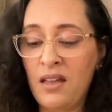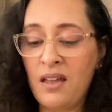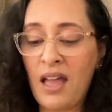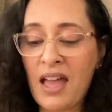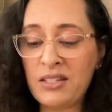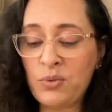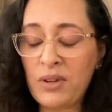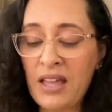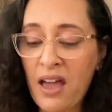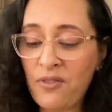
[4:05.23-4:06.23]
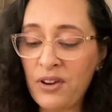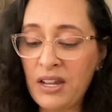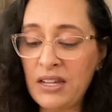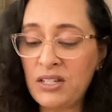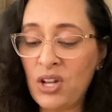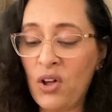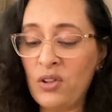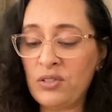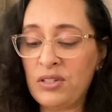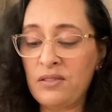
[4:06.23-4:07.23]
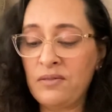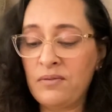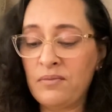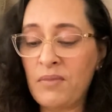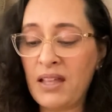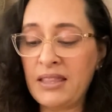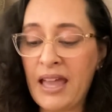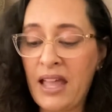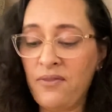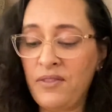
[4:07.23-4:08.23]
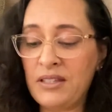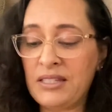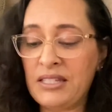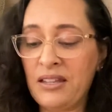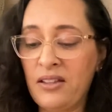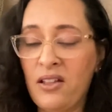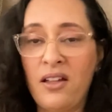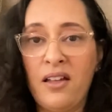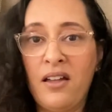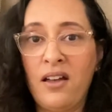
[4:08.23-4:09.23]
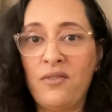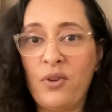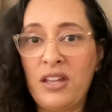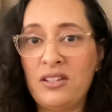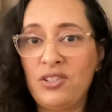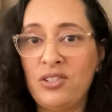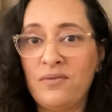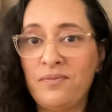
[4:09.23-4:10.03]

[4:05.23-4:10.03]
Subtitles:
As a recovering adult, my life is still a voyage,